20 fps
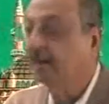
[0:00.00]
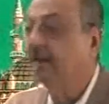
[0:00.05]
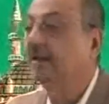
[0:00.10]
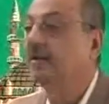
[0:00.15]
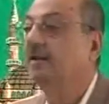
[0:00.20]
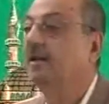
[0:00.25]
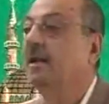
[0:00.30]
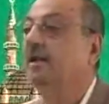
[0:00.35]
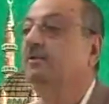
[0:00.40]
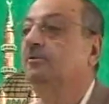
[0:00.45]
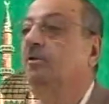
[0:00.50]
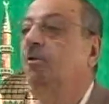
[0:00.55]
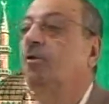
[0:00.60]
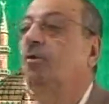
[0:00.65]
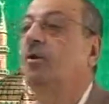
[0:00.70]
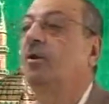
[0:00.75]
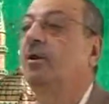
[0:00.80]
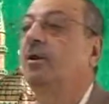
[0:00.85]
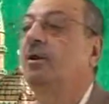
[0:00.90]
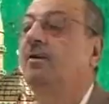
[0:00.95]

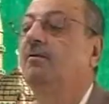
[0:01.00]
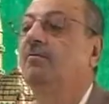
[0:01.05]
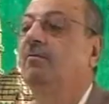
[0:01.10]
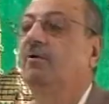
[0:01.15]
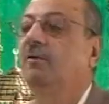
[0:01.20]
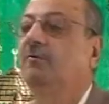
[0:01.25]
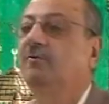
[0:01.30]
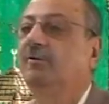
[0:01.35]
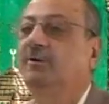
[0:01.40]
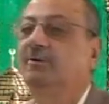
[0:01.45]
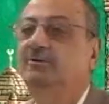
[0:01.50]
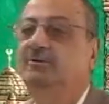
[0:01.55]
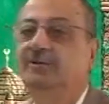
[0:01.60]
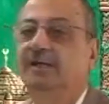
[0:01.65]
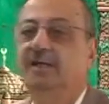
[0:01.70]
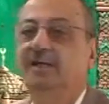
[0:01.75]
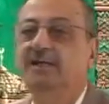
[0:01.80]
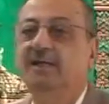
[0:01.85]
Nadkhul, what will you say?